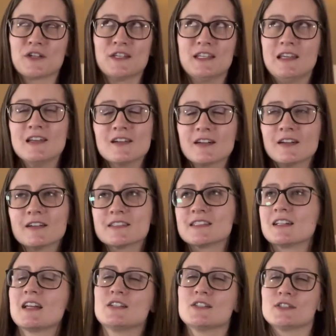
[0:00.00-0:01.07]
years,
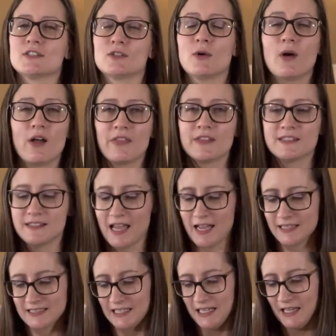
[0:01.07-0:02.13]
and I just throw all the
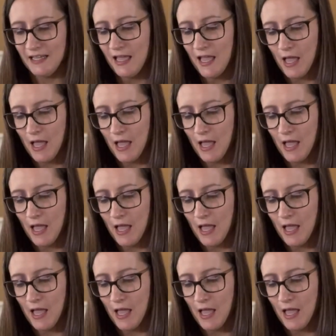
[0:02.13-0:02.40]
snacks in it.